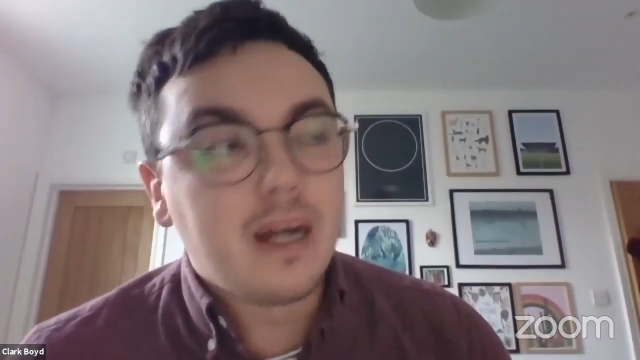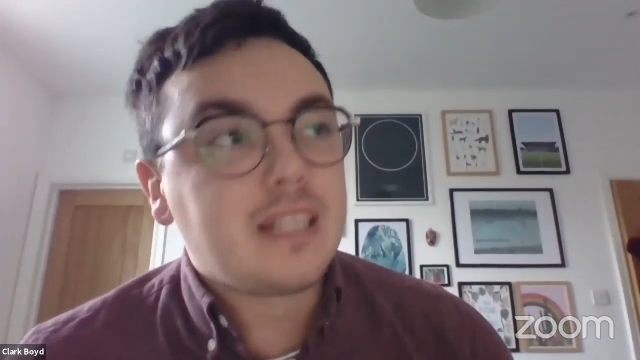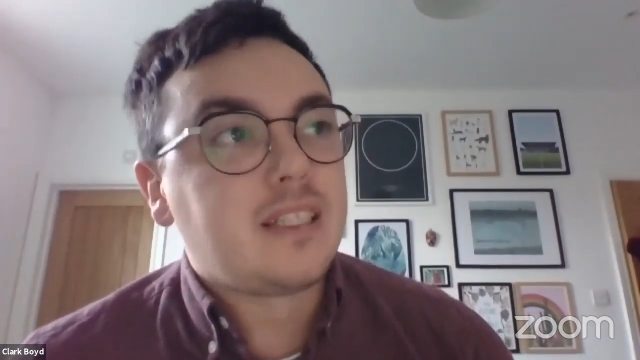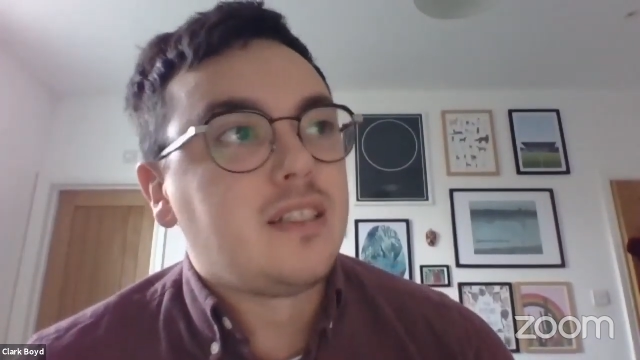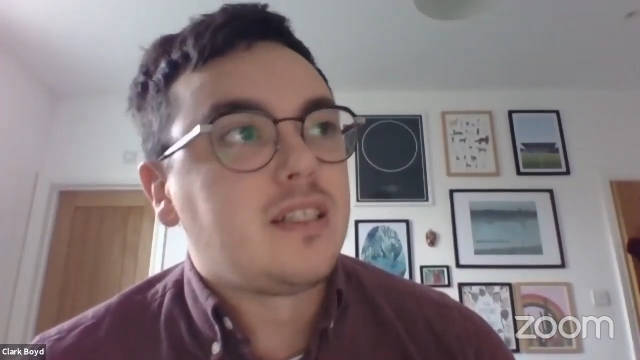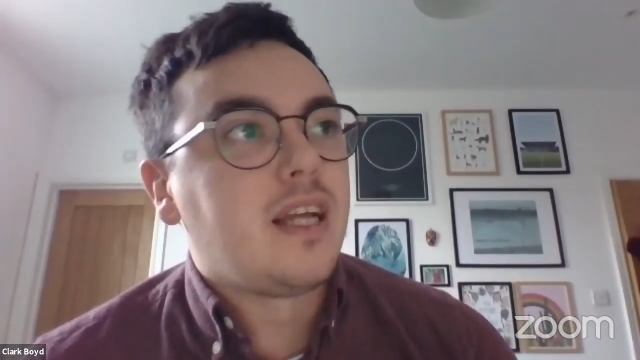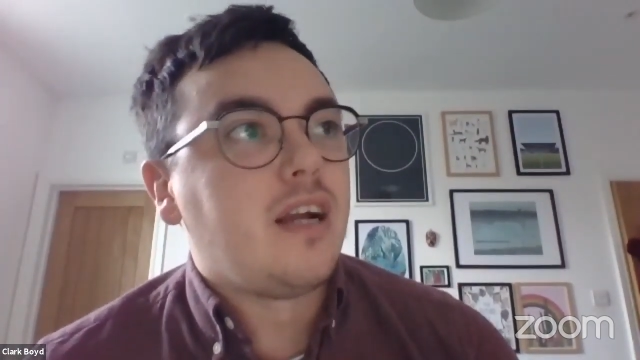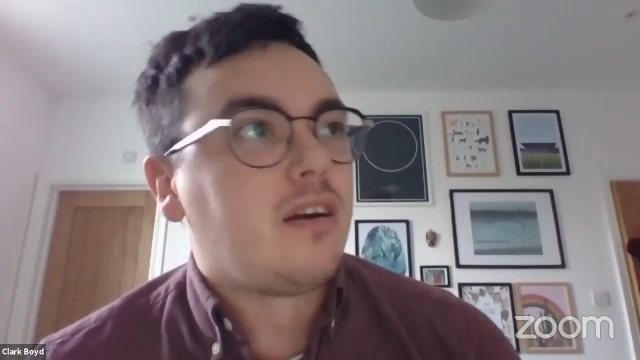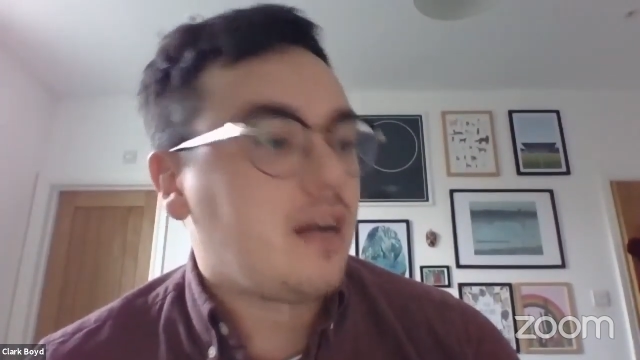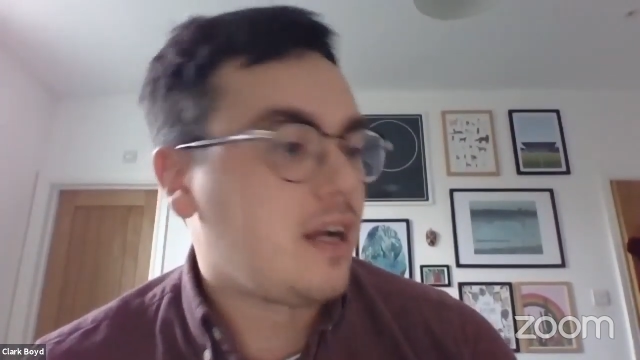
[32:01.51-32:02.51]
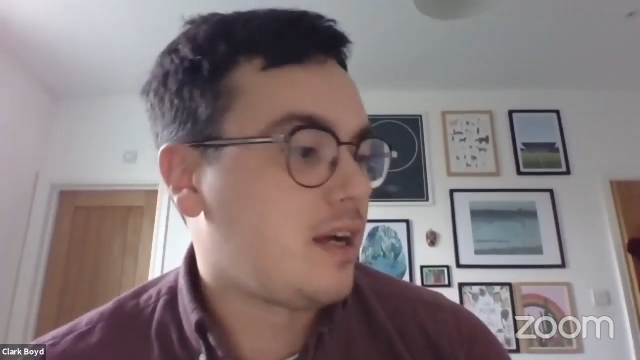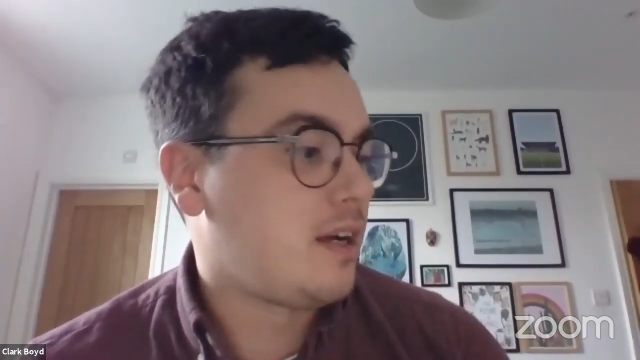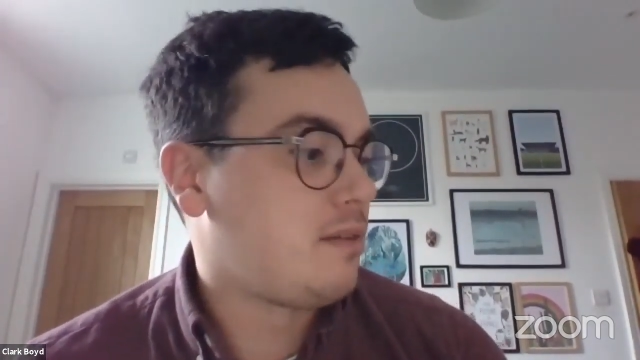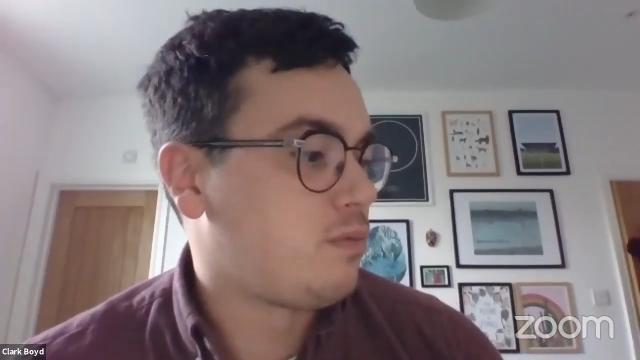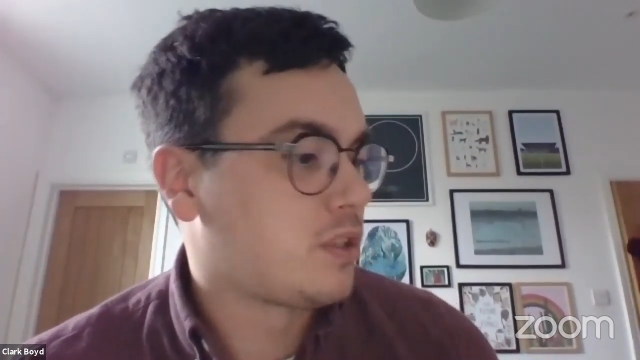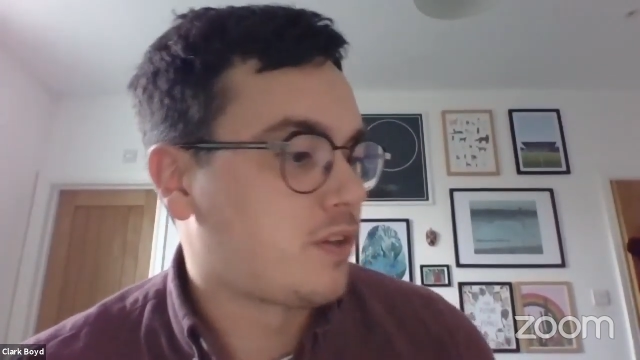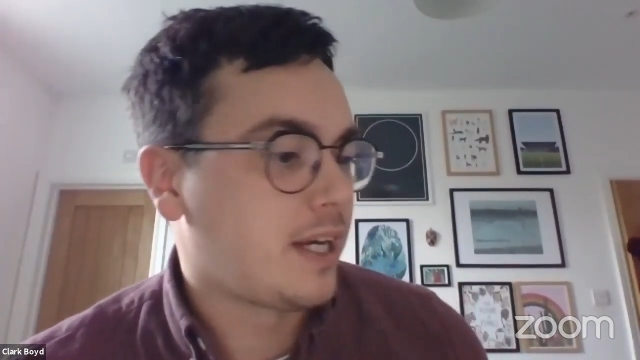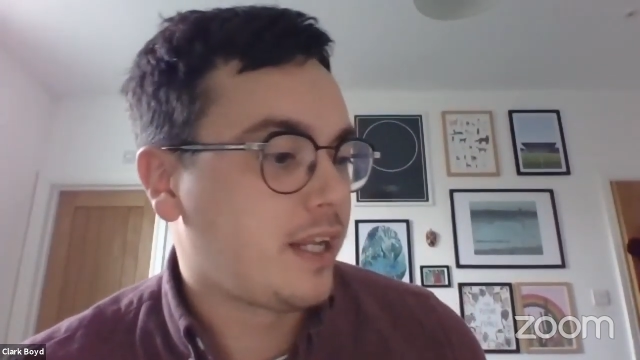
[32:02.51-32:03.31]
questions here. We'll try and